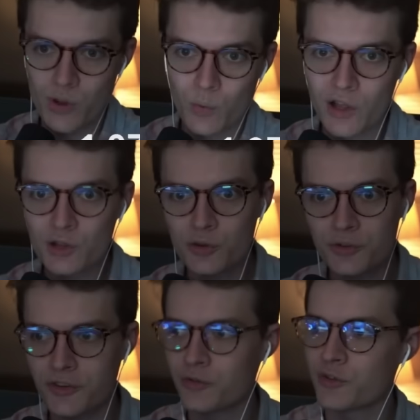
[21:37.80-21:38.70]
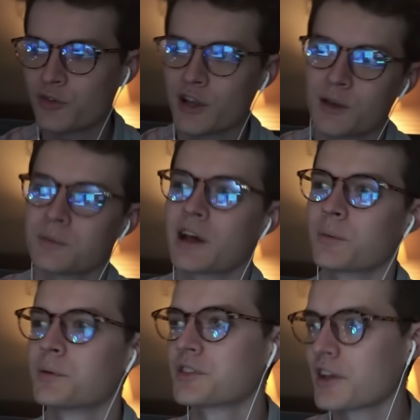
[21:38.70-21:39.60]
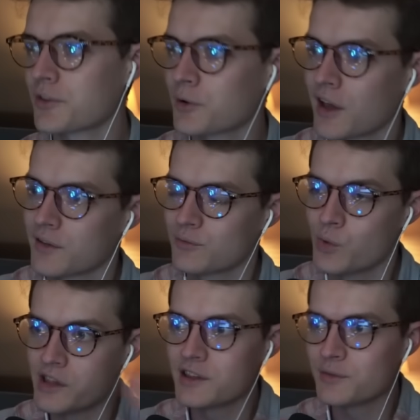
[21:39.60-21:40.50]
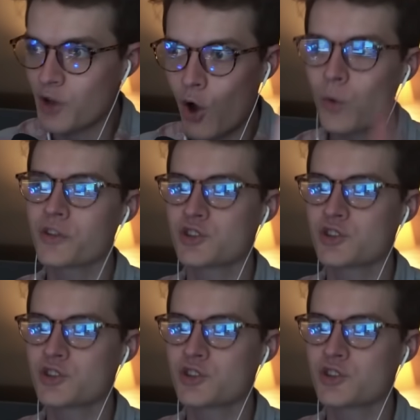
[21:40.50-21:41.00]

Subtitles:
will lose if we fight him now, but that's okay. We know where the